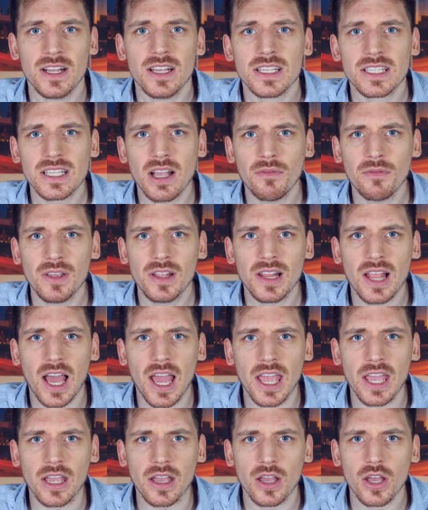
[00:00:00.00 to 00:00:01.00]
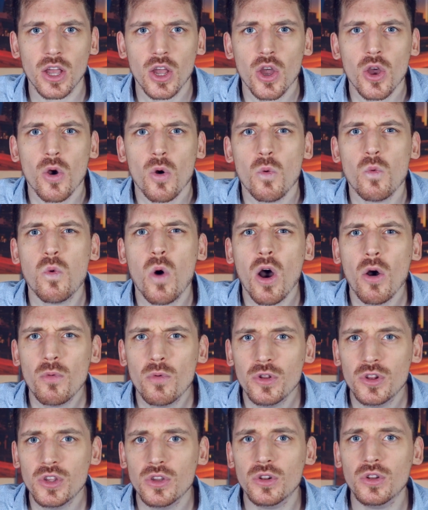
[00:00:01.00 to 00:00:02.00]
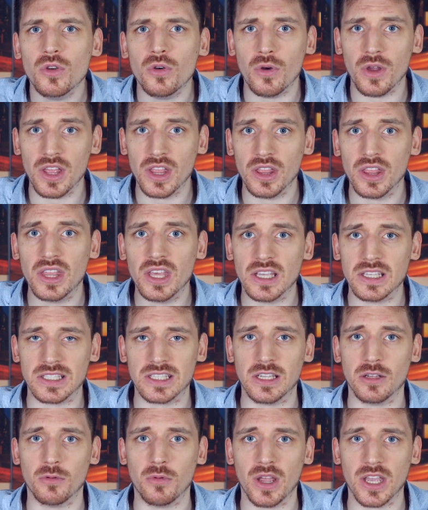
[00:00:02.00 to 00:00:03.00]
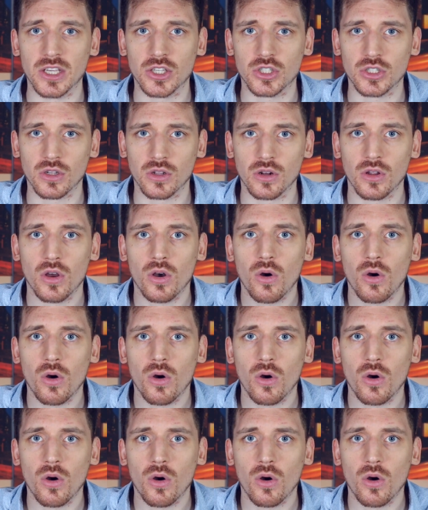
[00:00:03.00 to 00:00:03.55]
Something like, what would you do in this situation?